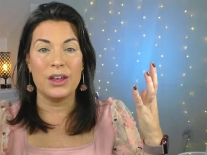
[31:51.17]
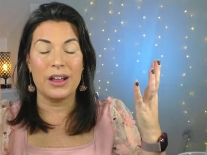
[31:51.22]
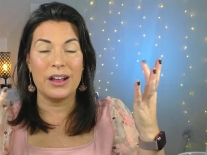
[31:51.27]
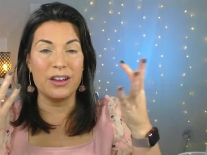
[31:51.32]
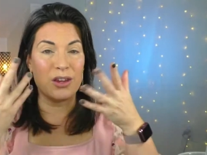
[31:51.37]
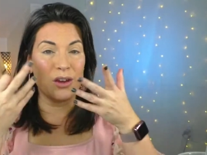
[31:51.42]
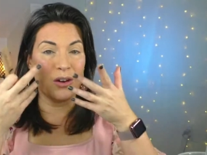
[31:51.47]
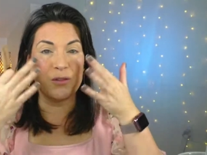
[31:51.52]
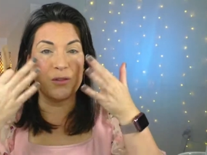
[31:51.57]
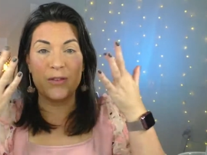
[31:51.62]

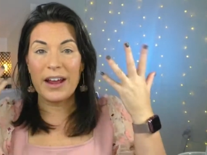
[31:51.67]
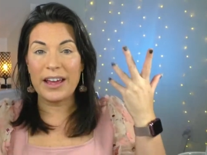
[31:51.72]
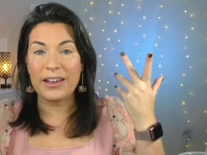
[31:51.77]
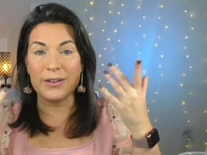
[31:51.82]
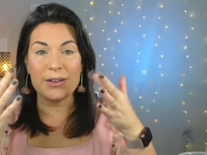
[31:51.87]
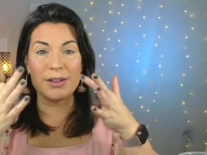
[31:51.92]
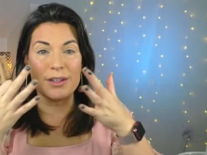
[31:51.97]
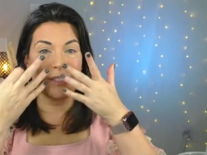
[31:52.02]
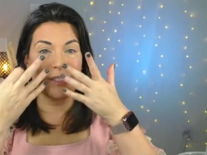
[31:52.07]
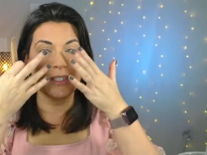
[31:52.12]
your
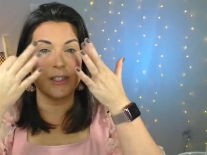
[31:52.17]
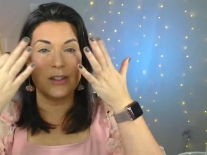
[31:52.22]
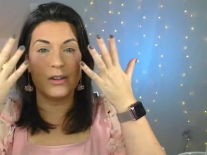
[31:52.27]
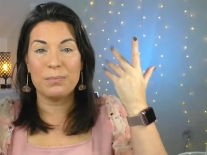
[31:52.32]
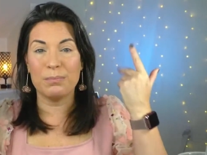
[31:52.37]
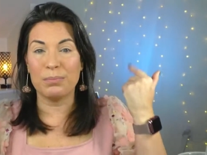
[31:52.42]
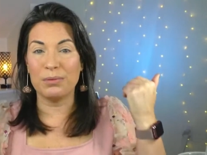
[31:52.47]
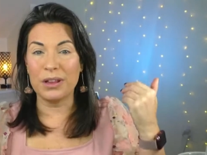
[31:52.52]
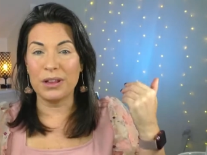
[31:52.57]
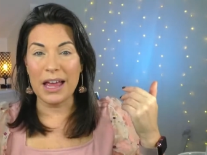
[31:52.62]
freckles,
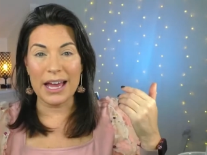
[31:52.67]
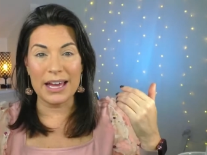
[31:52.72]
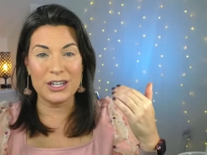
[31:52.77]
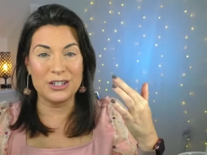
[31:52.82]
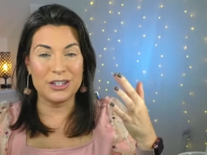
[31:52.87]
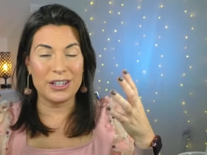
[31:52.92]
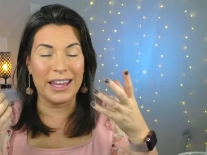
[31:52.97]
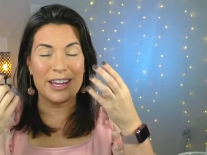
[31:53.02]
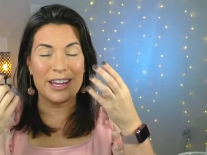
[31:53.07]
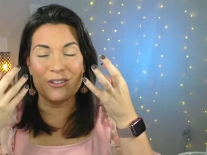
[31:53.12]
your
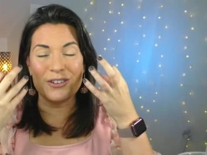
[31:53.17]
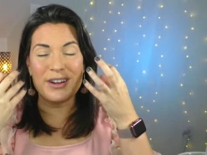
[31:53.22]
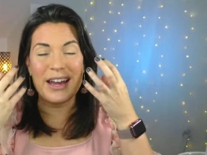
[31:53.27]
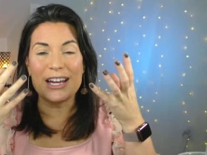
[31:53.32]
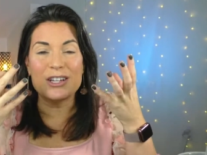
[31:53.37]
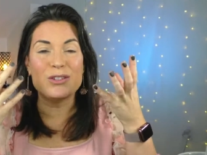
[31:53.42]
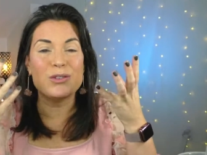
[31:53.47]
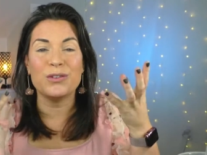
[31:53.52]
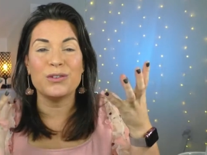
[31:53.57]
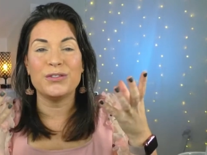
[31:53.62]
blush, like your
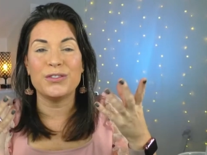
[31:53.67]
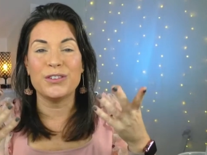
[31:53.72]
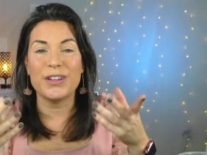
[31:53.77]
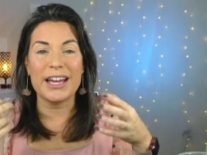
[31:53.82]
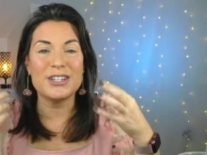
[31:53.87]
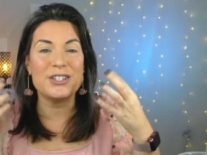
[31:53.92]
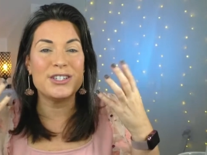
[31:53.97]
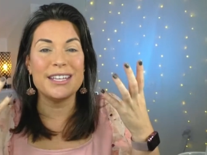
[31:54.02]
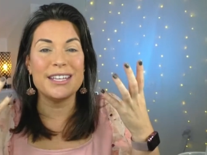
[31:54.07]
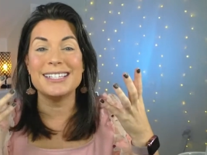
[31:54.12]
natural
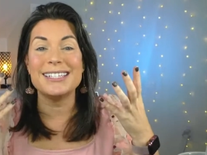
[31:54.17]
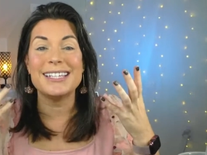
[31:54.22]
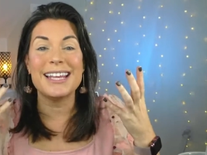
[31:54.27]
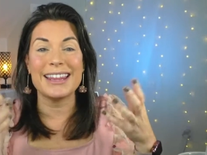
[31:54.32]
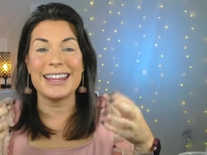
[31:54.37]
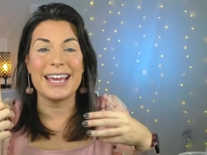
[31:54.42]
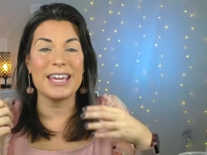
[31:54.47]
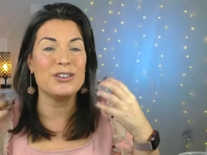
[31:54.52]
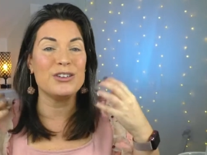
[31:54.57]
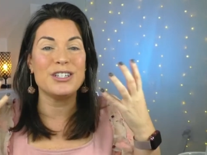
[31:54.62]
flush, things
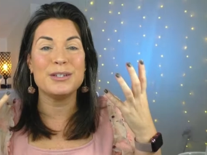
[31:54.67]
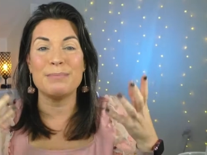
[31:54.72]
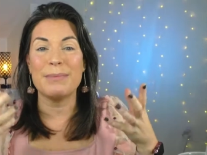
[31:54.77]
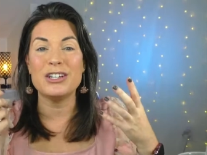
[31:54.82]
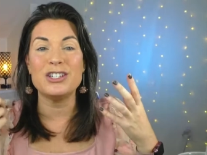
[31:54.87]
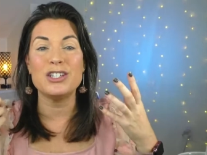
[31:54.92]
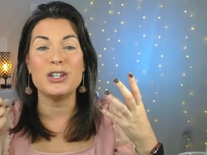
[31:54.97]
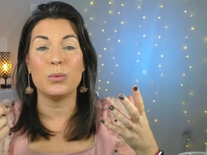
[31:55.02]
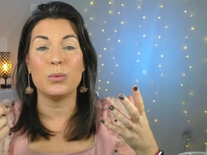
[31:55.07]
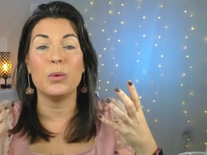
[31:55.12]
like that, your
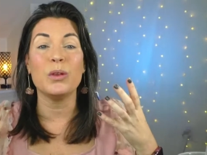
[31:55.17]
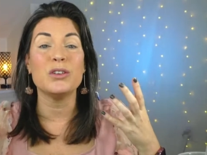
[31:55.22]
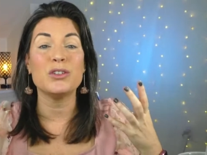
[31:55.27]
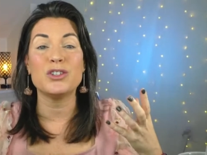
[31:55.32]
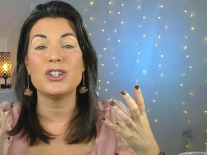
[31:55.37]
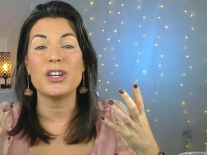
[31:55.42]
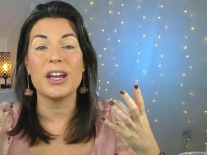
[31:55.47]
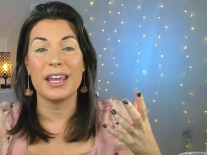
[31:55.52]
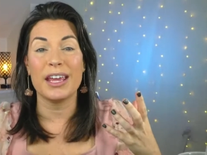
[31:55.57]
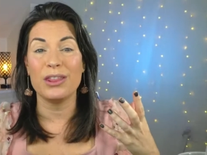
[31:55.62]
dimension will
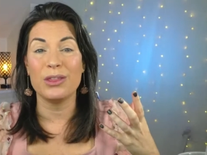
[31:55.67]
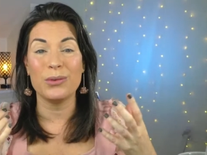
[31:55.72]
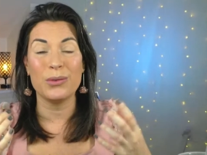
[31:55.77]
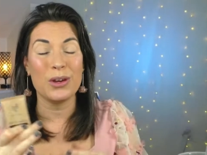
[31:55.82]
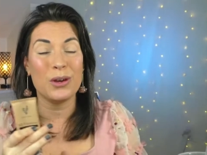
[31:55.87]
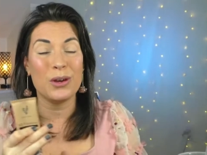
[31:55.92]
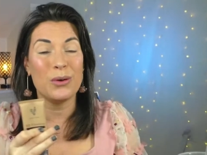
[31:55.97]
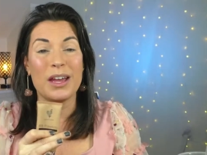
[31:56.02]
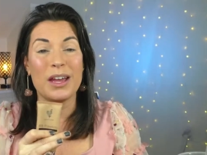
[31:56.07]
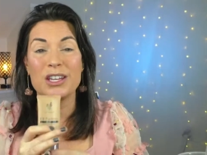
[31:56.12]
shine
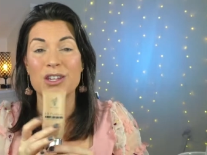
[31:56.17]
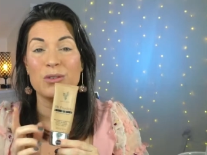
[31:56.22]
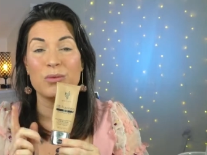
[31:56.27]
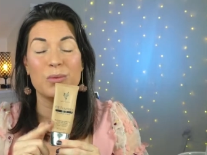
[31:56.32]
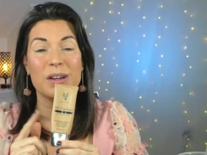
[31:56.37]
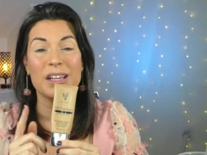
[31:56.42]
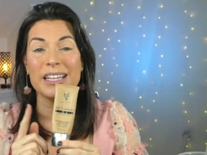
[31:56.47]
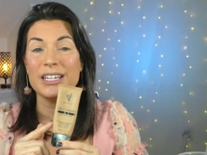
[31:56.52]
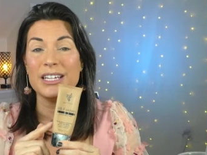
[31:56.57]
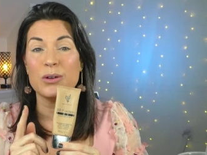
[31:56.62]
through, and you
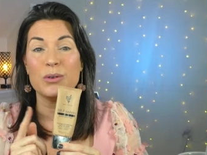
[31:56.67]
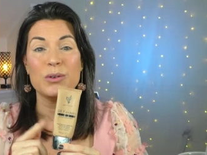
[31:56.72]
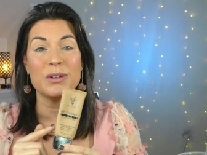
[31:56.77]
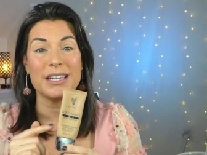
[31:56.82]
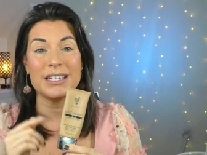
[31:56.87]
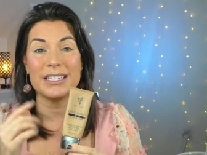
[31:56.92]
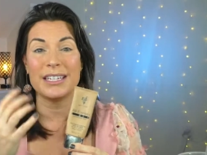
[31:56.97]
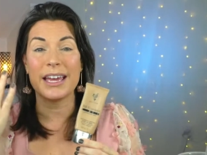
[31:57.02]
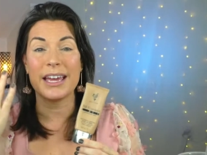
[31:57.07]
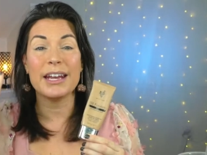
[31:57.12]
really don't
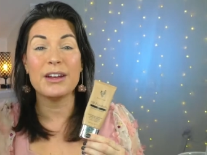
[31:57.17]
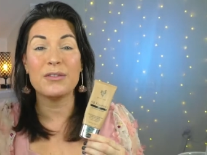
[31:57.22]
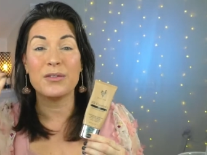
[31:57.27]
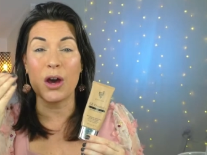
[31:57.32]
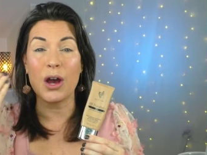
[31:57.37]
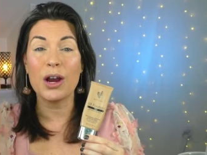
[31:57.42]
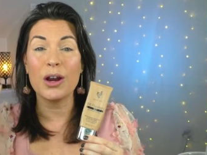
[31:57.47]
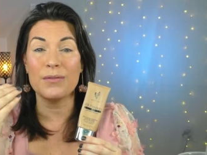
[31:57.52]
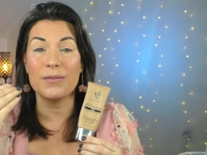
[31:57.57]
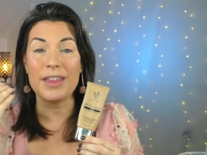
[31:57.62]
need to kind of
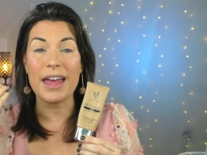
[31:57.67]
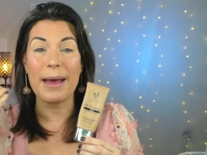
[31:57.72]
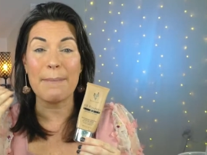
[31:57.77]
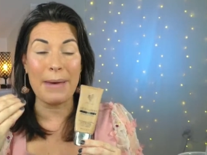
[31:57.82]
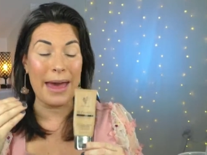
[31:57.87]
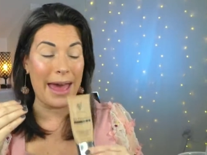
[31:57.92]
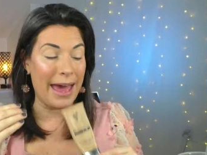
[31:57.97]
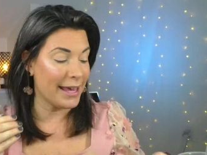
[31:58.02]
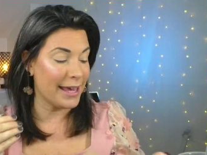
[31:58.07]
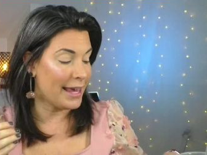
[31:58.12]
carve that
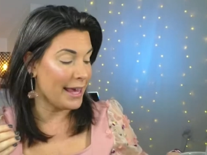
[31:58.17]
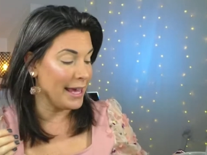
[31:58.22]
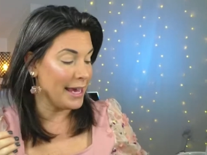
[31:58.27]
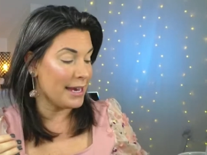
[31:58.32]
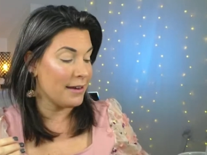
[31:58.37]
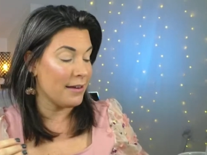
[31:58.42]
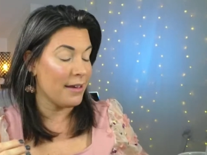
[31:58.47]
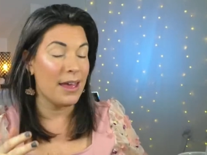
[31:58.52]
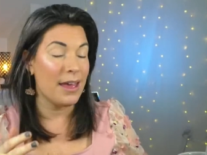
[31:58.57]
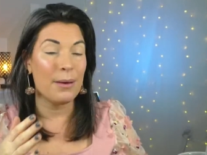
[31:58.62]
back
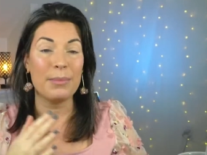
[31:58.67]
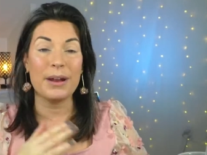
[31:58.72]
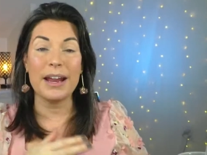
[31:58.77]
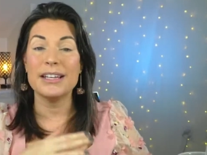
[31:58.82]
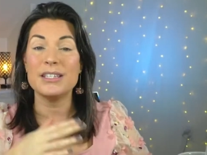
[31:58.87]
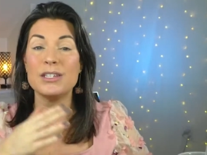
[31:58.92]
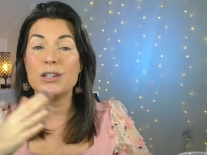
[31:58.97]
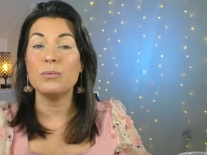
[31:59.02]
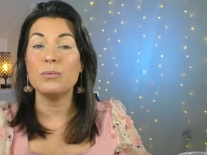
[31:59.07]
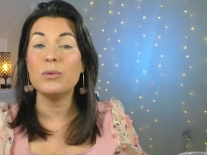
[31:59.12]
in. But
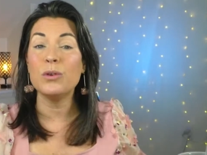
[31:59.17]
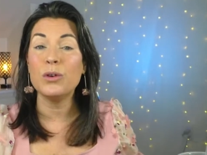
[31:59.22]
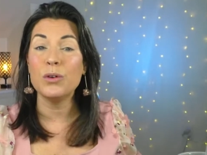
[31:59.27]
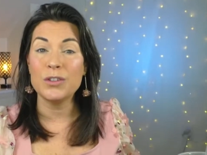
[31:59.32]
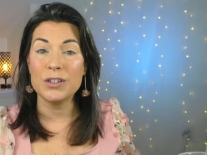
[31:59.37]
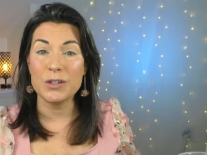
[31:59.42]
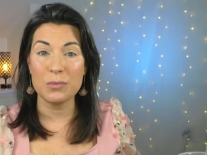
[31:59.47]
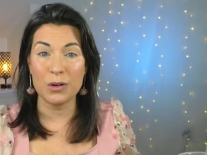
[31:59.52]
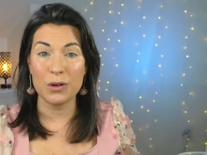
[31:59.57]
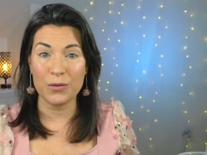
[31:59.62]
as you move
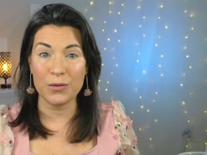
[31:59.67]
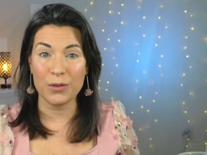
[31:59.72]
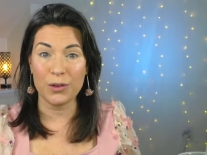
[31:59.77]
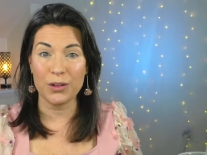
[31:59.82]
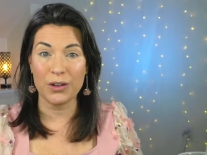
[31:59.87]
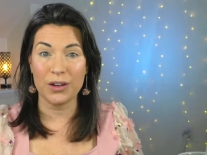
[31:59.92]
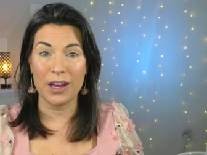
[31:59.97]
to more fuller